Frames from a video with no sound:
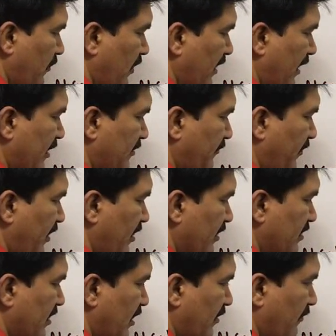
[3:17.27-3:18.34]
we will get v
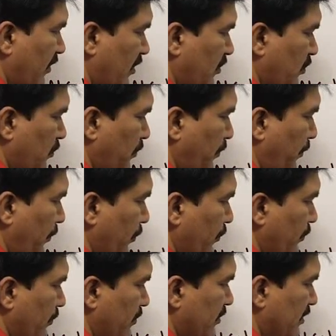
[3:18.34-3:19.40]
is equal to
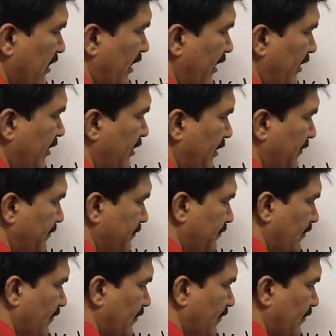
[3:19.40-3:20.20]
mu sin t.